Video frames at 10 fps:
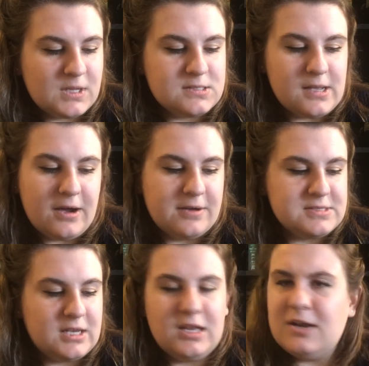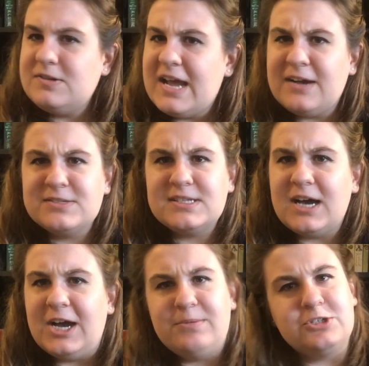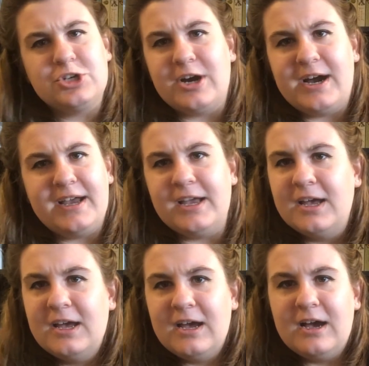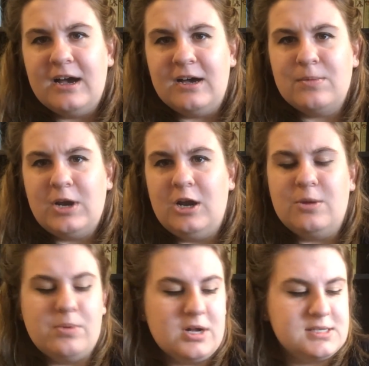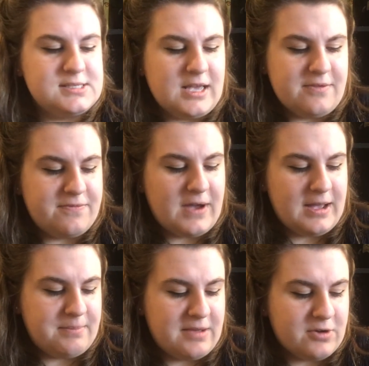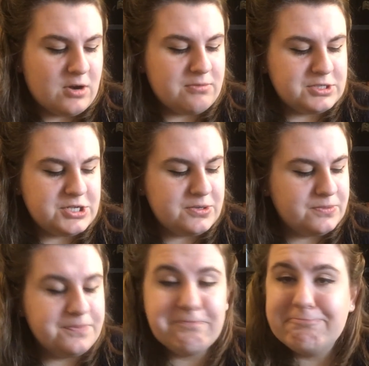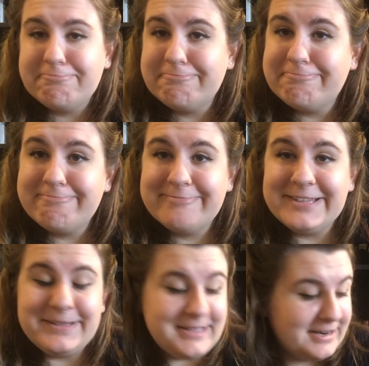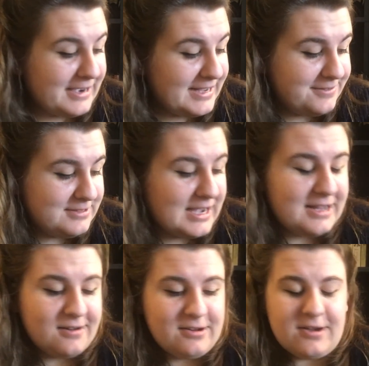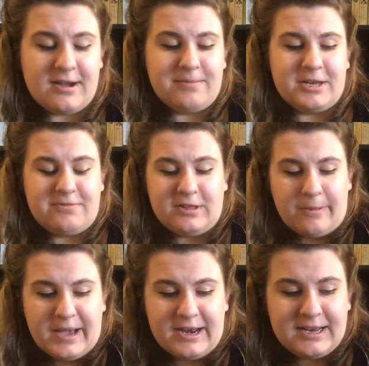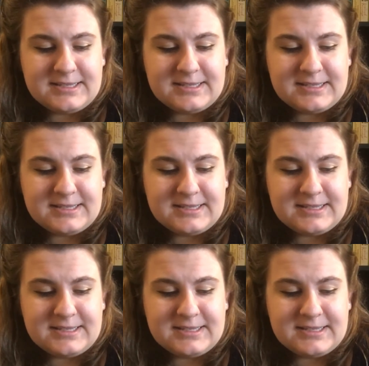So I was like, now's the time to try one of her books if I'm ever going to. I don't know how I'm going to feel about it.